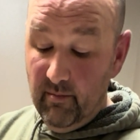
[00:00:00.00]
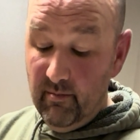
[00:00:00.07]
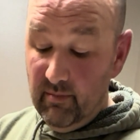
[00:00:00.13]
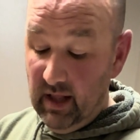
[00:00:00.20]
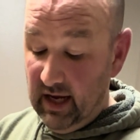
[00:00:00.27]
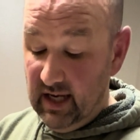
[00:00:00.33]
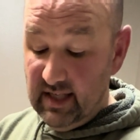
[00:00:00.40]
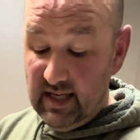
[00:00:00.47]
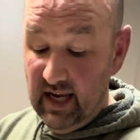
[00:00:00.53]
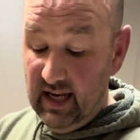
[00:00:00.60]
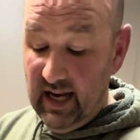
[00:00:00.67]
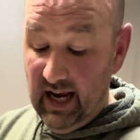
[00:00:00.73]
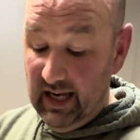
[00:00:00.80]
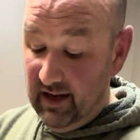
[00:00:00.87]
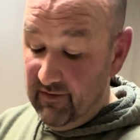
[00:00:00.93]
Like I said,
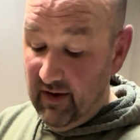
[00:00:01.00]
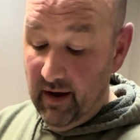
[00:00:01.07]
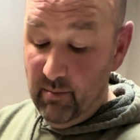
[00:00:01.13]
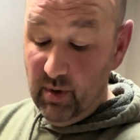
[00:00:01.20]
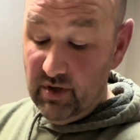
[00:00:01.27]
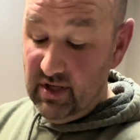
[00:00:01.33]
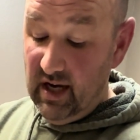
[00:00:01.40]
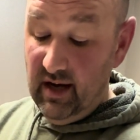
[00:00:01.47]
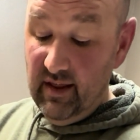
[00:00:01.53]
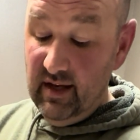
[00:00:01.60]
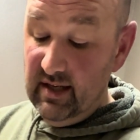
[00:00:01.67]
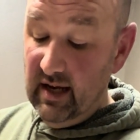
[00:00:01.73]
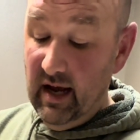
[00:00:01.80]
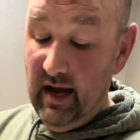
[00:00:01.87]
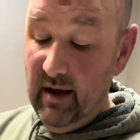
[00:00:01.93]
95% of
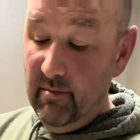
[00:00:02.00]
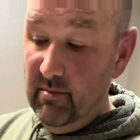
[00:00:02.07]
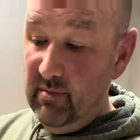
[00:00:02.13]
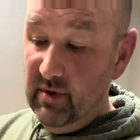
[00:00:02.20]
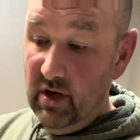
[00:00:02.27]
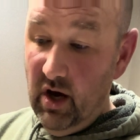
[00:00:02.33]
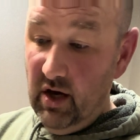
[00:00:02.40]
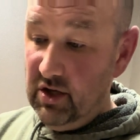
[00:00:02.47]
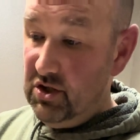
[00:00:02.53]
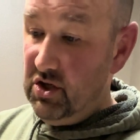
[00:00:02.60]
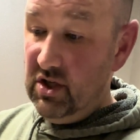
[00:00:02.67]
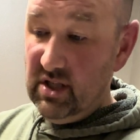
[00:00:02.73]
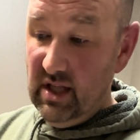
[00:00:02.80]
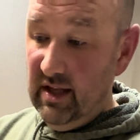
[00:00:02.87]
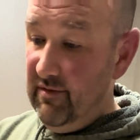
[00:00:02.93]
the time, dogs
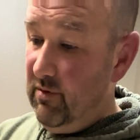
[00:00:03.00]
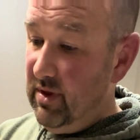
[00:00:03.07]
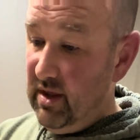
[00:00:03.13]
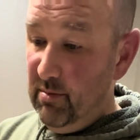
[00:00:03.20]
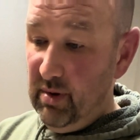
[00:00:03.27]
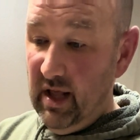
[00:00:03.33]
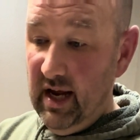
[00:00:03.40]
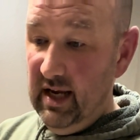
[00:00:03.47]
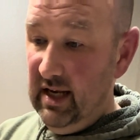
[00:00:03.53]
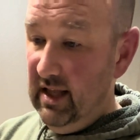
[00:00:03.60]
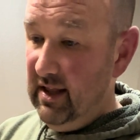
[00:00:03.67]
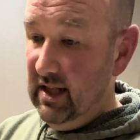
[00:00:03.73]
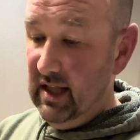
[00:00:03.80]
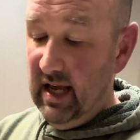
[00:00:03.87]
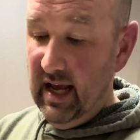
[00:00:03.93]
just live with the plate in
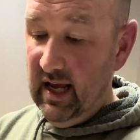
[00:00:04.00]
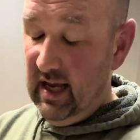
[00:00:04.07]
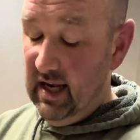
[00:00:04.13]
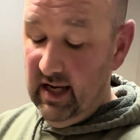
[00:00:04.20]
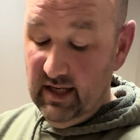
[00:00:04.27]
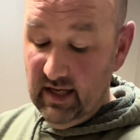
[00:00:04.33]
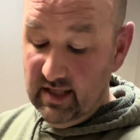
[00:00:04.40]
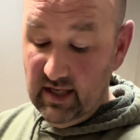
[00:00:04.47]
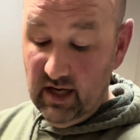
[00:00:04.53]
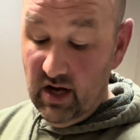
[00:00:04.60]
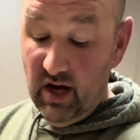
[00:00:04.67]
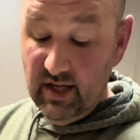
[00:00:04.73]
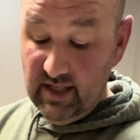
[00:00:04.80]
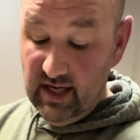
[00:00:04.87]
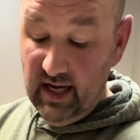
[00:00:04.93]
the leg and it doesn't
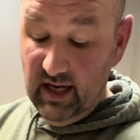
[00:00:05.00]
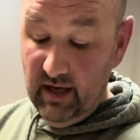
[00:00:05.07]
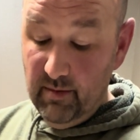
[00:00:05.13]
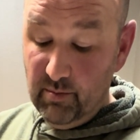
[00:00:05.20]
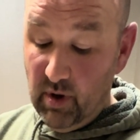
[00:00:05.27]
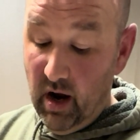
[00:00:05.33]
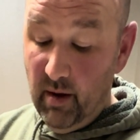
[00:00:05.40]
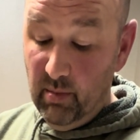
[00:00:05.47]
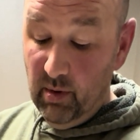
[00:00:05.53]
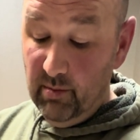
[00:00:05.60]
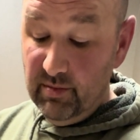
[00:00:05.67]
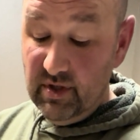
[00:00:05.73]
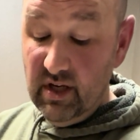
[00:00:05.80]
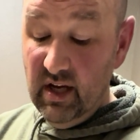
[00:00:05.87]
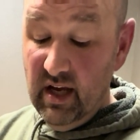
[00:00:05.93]
cause any problems.